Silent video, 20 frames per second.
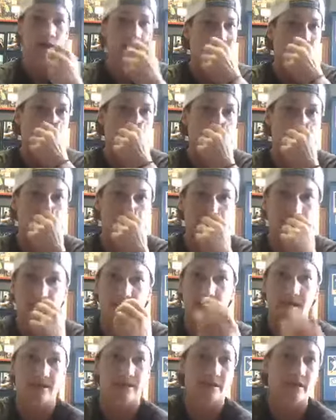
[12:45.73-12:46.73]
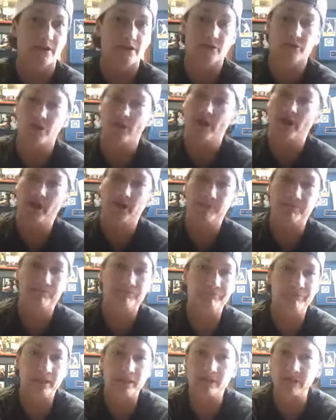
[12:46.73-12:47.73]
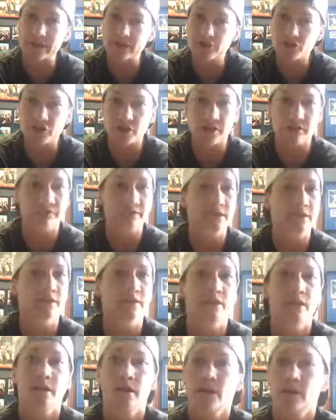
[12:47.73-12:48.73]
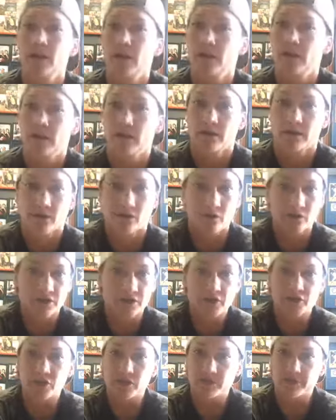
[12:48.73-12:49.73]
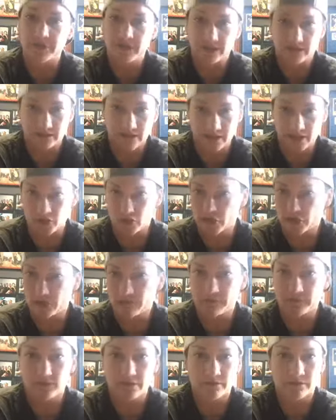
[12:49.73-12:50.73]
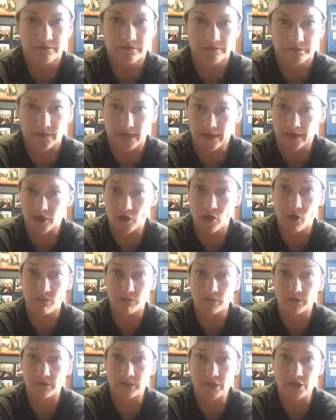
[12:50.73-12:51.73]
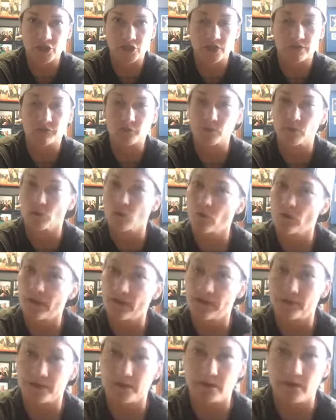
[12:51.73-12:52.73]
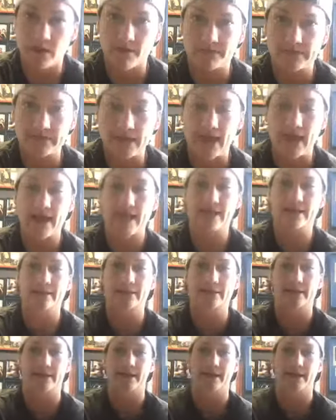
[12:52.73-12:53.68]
There, again, I teach lean shift, early shift, and late shift. I can go over lean shift real quick on the glove side.